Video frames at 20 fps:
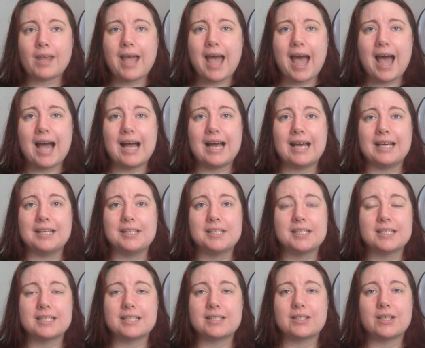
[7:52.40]

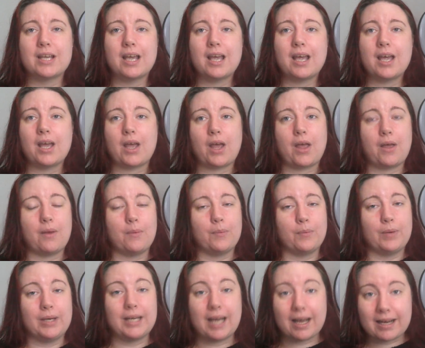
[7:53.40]
and
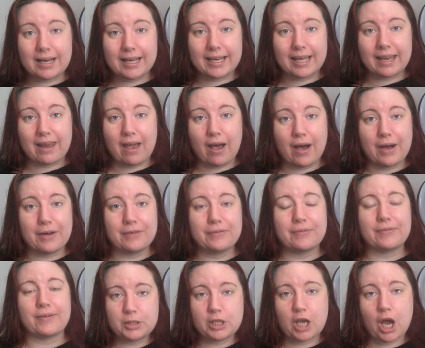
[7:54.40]
luckily enough,
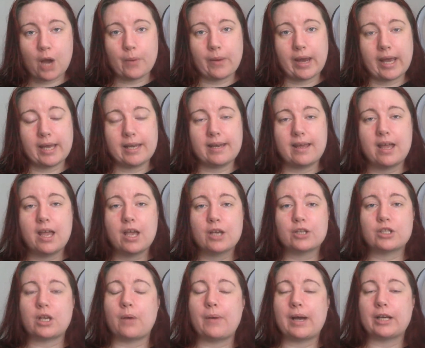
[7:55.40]
going,
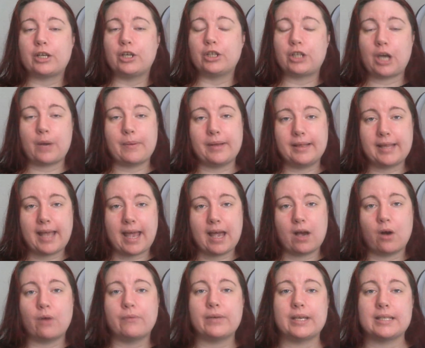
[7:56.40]
so I could go in there.
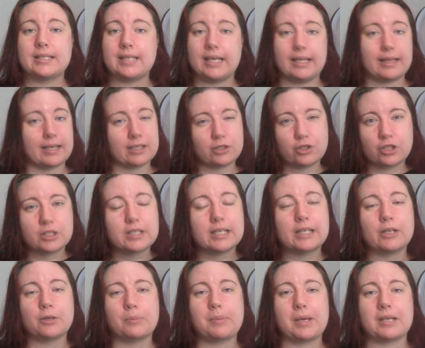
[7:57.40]
Obviously that's just a
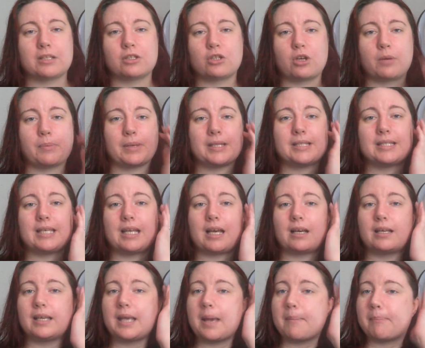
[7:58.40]
little pit stop until I
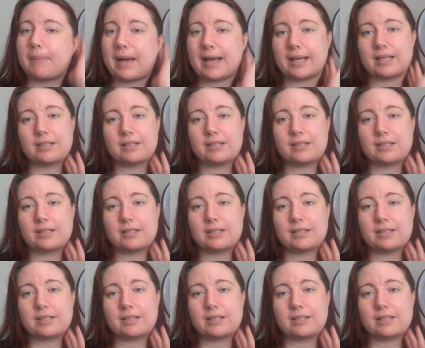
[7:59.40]
can get back